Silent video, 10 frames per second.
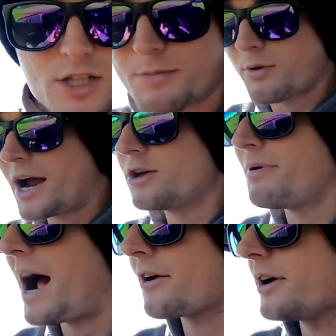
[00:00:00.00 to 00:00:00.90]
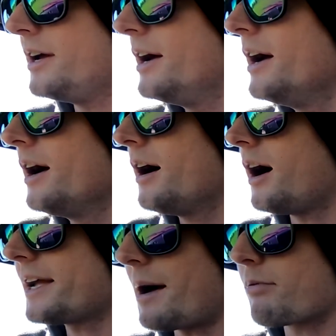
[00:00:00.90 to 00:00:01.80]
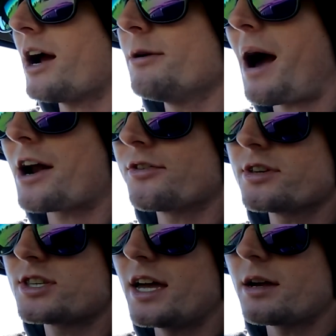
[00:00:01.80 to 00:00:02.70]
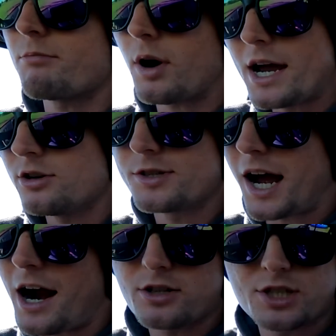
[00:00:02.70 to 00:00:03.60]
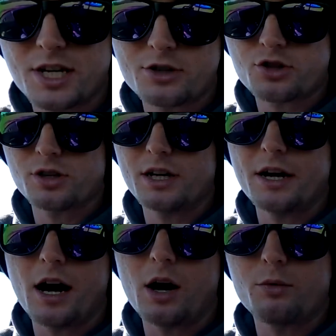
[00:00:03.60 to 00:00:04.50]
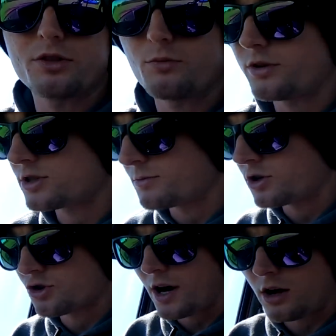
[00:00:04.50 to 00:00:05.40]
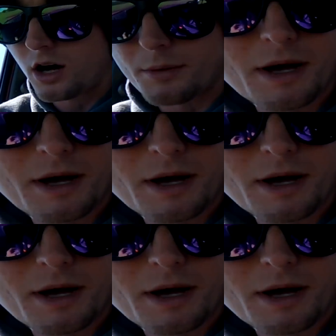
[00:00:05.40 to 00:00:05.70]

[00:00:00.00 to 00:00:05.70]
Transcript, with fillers: it's a brand new battery. Uh, yeah, brand new battery in this thing, brand new tires essentially, uh, with with some good tread on